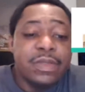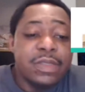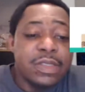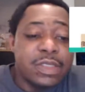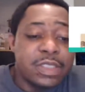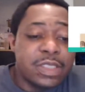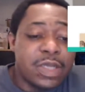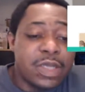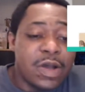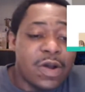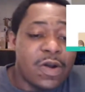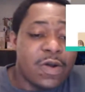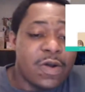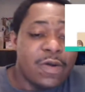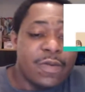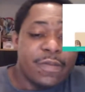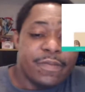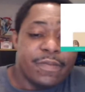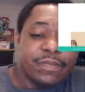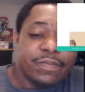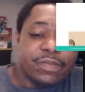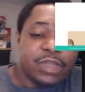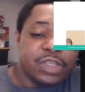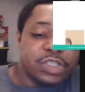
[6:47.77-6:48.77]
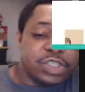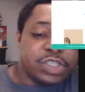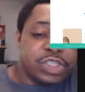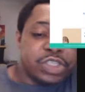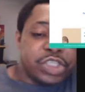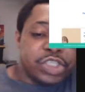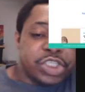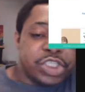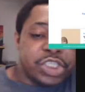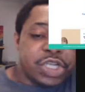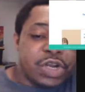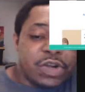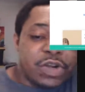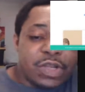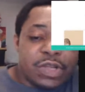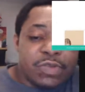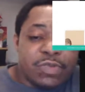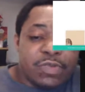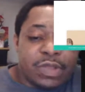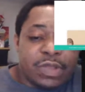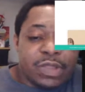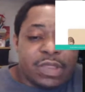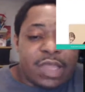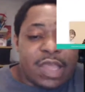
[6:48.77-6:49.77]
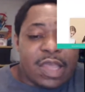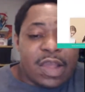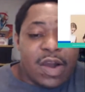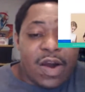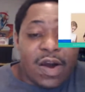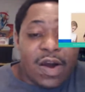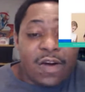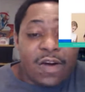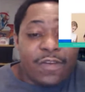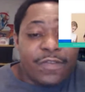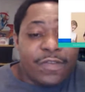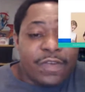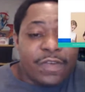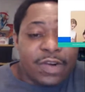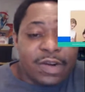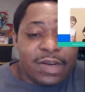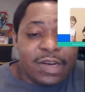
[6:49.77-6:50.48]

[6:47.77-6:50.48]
So just to show you what they offer